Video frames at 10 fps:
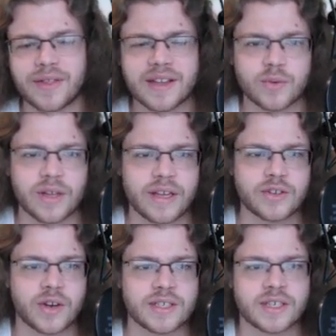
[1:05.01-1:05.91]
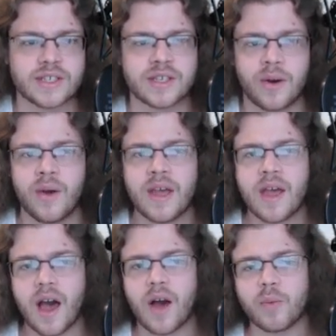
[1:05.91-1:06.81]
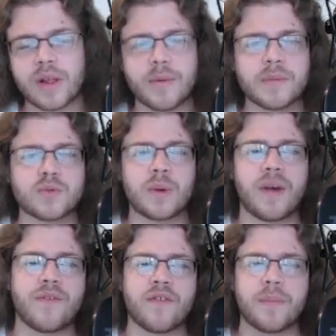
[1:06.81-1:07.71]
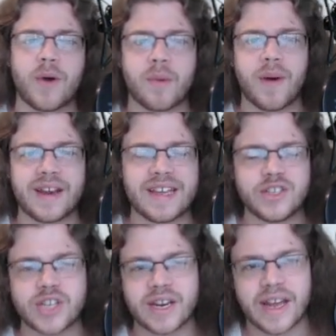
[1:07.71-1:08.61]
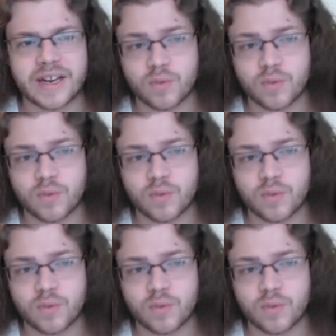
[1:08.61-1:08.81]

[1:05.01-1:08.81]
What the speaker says: I think it's really interesting. So Rillaboom is one of my favorite Pokemon in Gen 8.